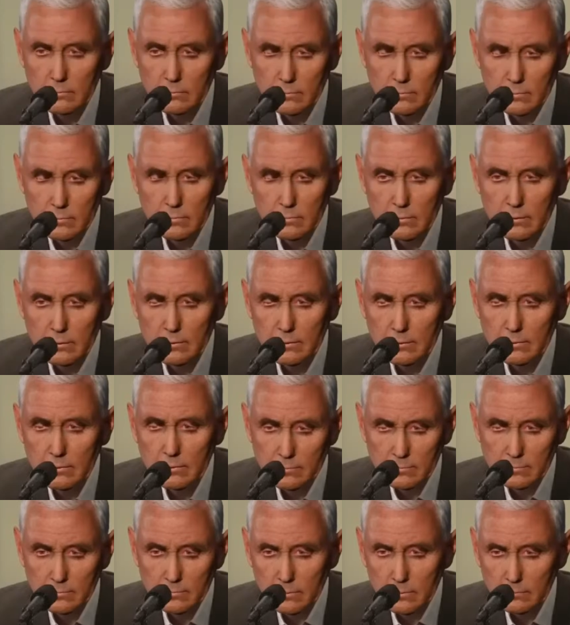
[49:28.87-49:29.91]
Oh, uh, yeah, that's
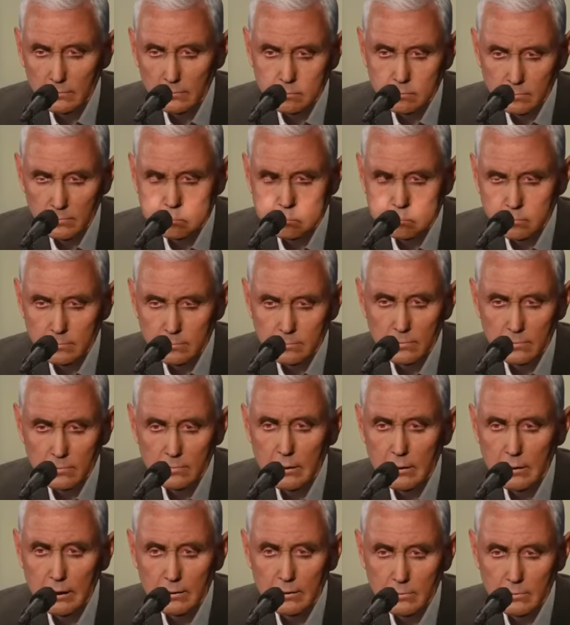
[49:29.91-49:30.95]
Donald Trump ripping the
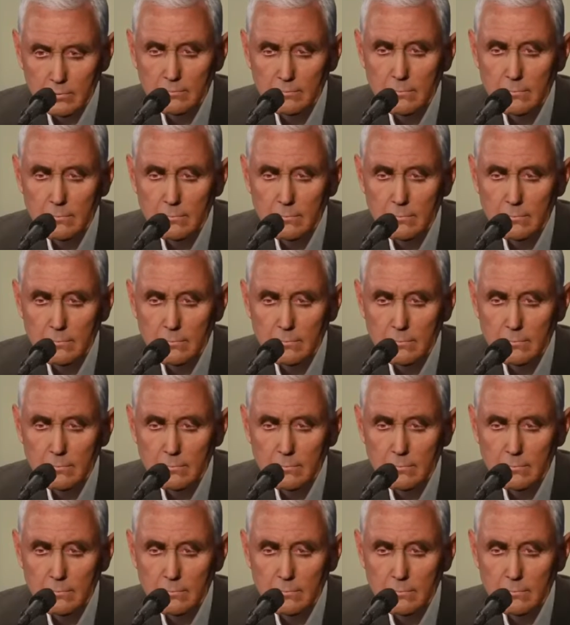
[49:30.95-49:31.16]
tag off a